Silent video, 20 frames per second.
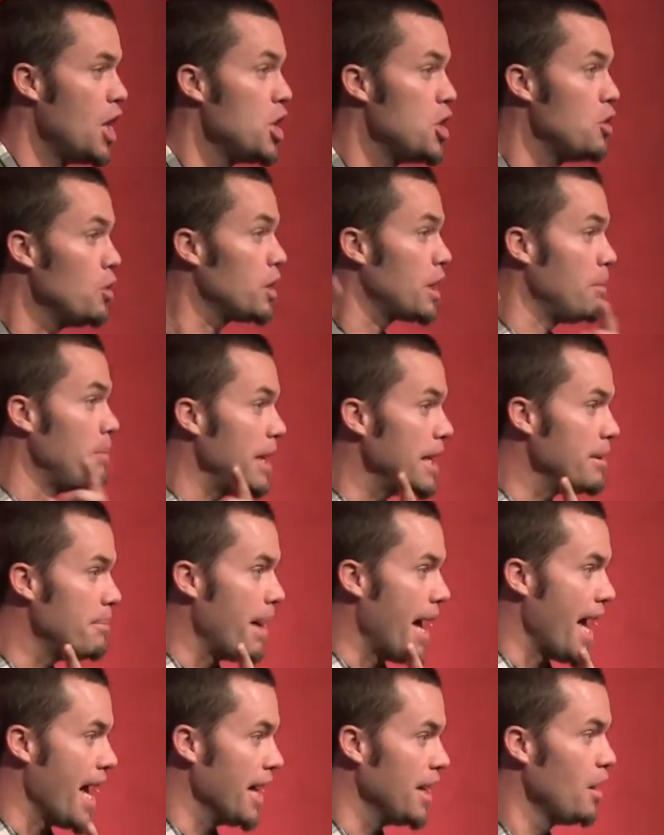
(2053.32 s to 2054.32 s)
You can be the
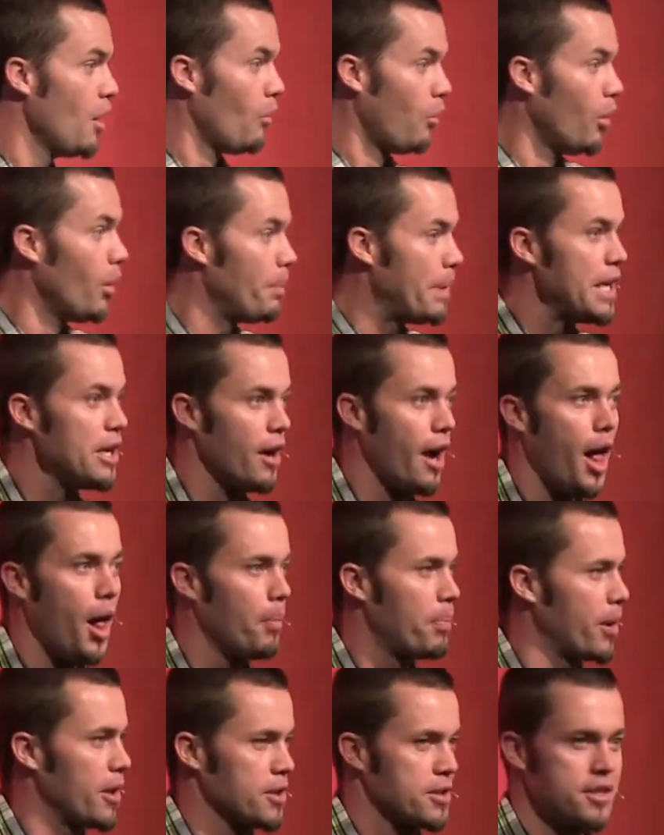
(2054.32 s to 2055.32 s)
man, we'll be your
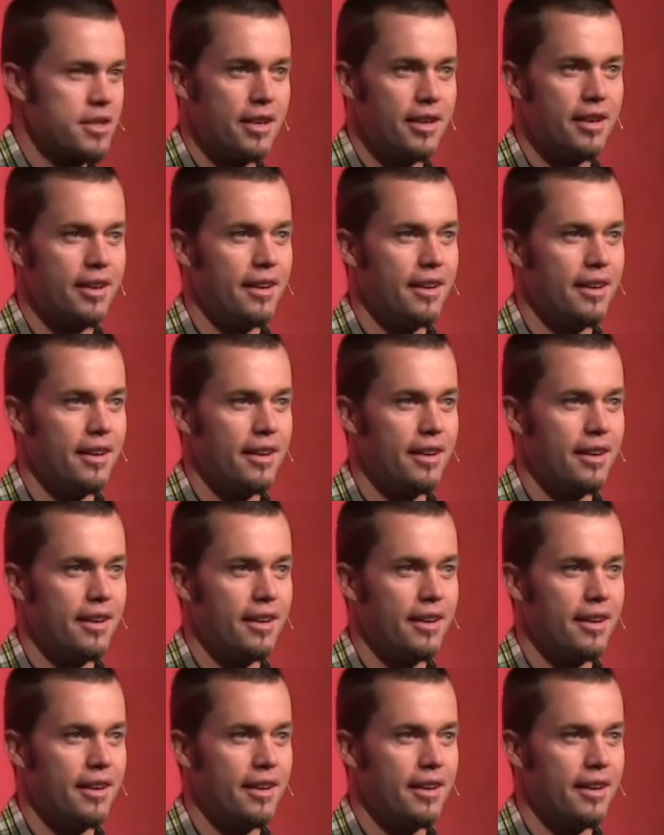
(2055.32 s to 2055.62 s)
helpers.